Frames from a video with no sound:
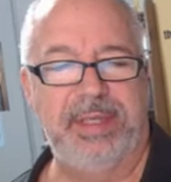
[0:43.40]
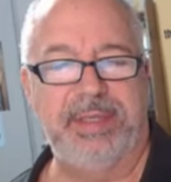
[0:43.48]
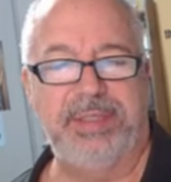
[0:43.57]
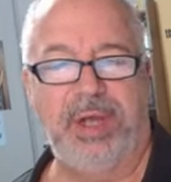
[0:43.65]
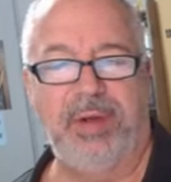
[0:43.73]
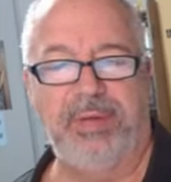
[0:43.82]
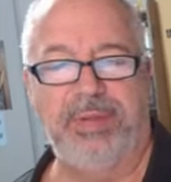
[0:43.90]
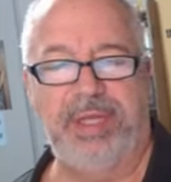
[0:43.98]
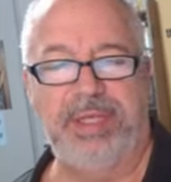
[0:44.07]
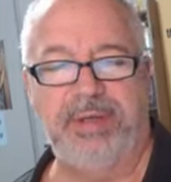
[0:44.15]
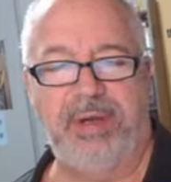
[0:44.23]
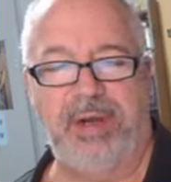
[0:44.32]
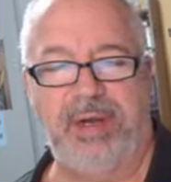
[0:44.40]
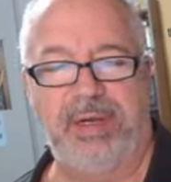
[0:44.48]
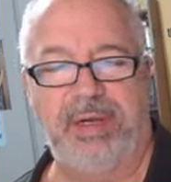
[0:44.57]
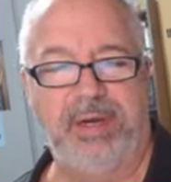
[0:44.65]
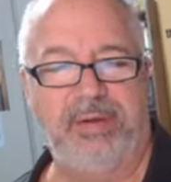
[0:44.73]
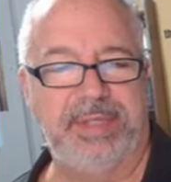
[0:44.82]
So these
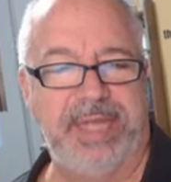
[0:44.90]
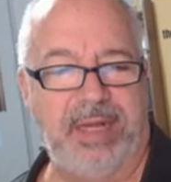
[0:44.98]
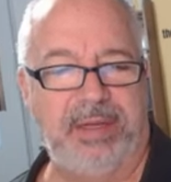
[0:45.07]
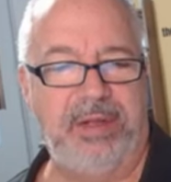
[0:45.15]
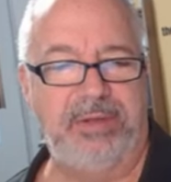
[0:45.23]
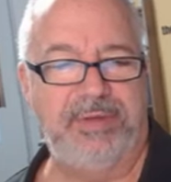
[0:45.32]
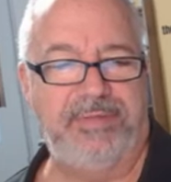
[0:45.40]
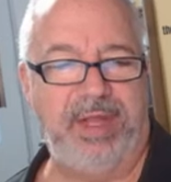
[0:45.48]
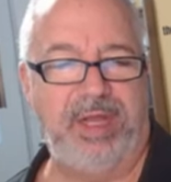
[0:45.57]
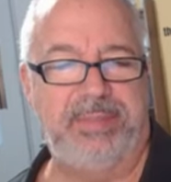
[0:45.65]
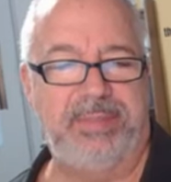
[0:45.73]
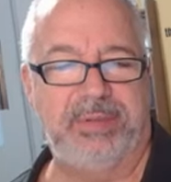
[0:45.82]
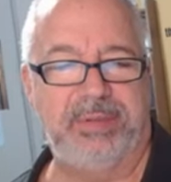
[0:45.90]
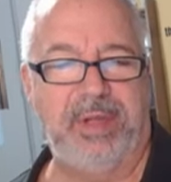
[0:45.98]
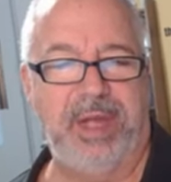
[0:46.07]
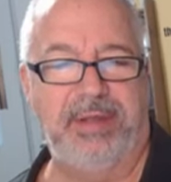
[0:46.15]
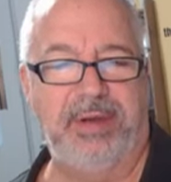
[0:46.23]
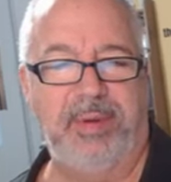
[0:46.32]
are, you know, downloads available,
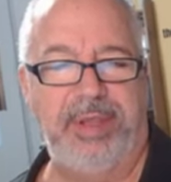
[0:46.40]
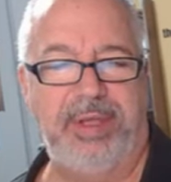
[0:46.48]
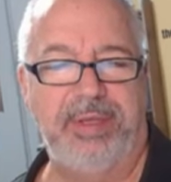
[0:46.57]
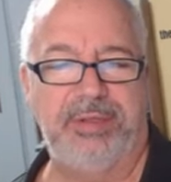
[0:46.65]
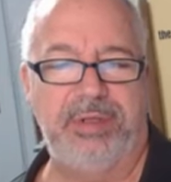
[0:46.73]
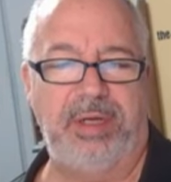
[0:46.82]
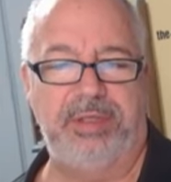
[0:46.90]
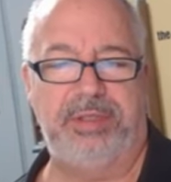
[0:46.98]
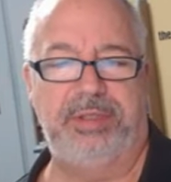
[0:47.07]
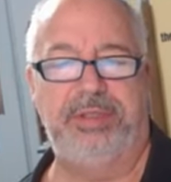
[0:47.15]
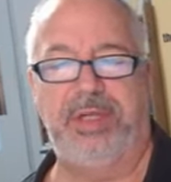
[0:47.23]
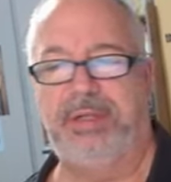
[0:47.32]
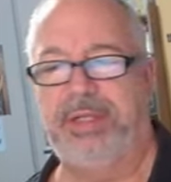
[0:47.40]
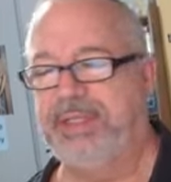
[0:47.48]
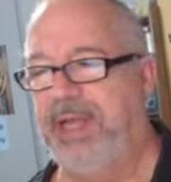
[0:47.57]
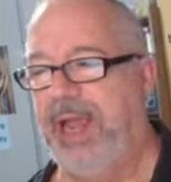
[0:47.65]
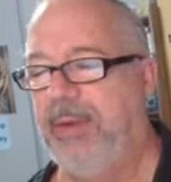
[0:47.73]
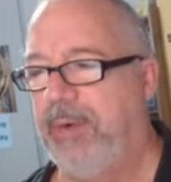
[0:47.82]
other, what you can search. So let's
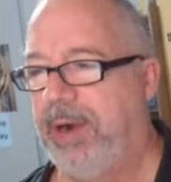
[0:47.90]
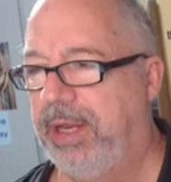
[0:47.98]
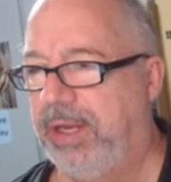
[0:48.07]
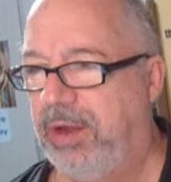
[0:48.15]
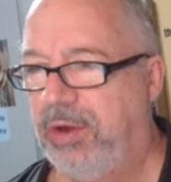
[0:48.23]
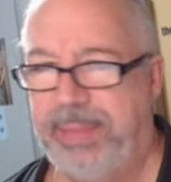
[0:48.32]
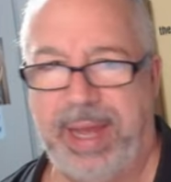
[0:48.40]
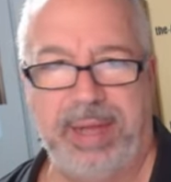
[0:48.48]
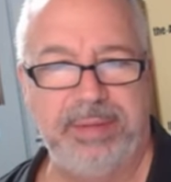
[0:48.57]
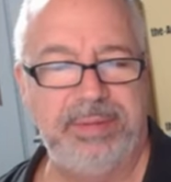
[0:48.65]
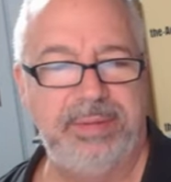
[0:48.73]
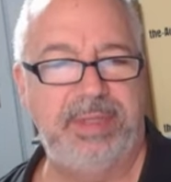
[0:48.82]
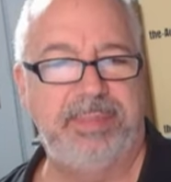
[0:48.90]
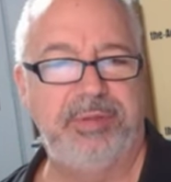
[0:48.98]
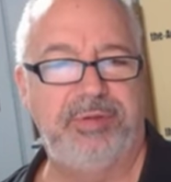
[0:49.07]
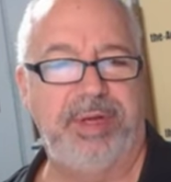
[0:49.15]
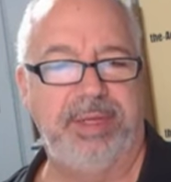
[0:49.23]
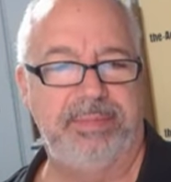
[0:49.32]
say I wanted to know about
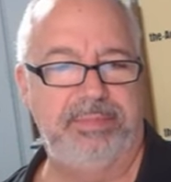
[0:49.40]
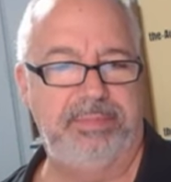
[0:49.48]
substring.